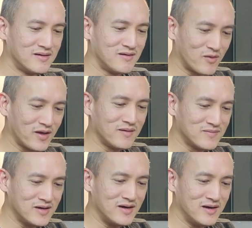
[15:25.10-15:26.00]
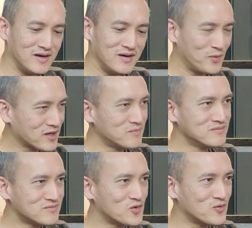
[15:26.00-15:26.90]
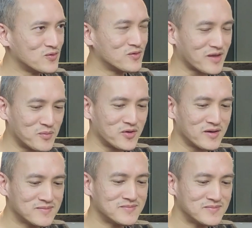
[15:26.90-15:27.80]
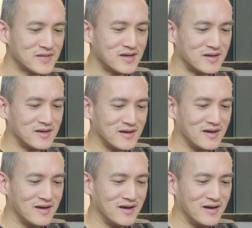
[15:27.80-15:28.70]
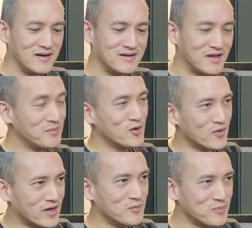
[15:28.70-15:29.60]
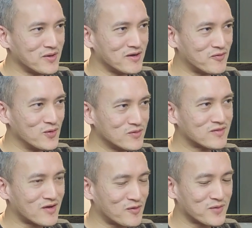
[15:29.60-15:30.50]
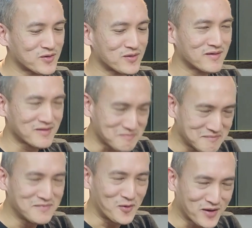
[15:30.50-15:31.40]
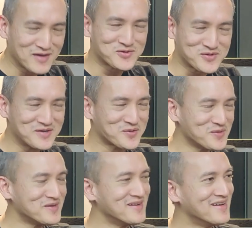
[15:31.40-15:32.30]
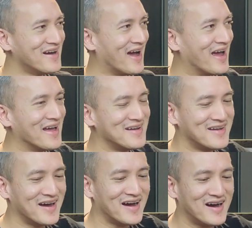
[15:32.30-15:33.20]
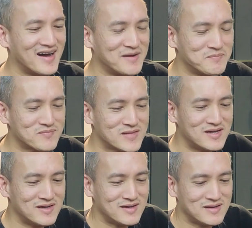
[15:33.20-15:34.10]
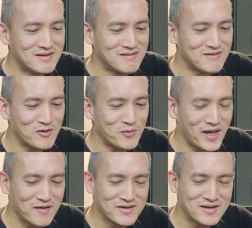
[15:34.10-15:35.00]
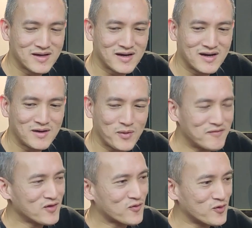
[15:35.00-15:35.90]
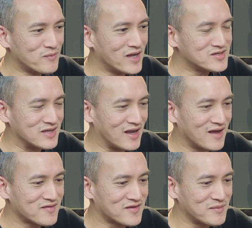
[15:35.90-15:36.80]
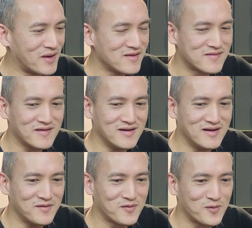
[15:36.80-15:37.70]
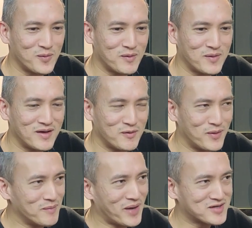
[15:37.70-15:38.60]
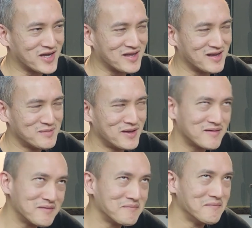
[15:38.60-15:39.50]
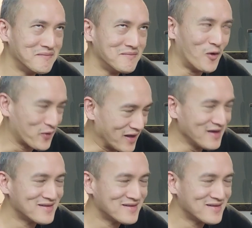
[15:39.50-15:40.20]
okay, welcome to Cambodia. There'll be no honeymoon period for you. There's a lot of work to do. I said, okay, sure, cool. And we haven't sold much in the last 3 months, so we are backtracking a little bit. I said, okay.